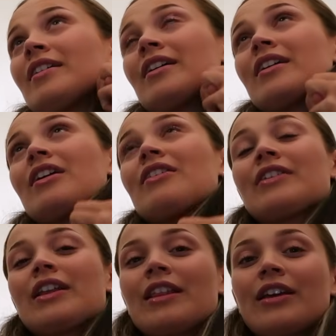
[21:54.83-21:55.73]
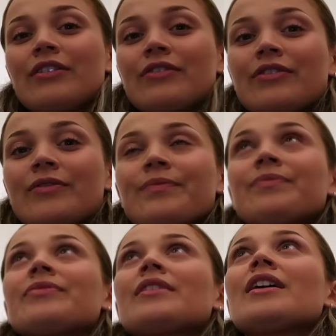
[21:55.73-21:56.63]
I can't really think. Because all the
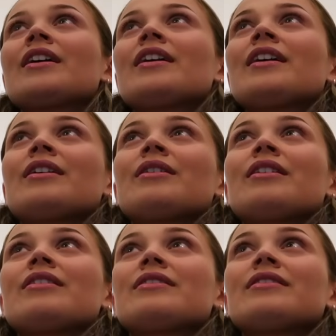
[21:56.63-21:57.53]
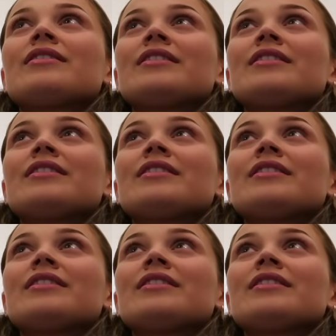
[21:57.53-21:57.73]
ones on the way back had all the signs up.